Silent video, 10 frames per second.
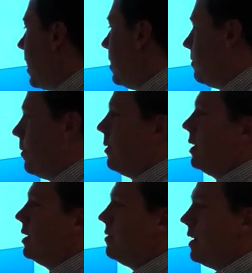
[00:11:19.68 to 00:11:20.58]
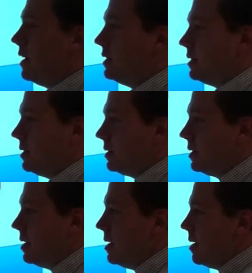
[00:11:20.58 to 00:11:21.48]
packet forwarding
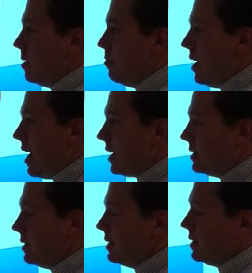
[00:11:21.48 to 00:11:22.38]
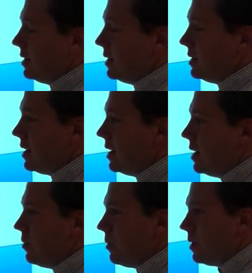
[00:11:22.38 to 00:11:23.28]
devices, boxes that
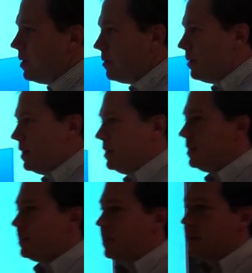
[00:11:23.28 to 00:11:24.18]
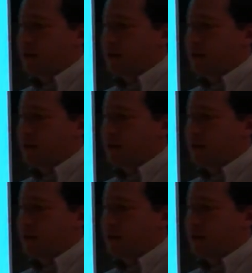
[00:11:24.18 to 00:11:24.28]
contain network interfaces and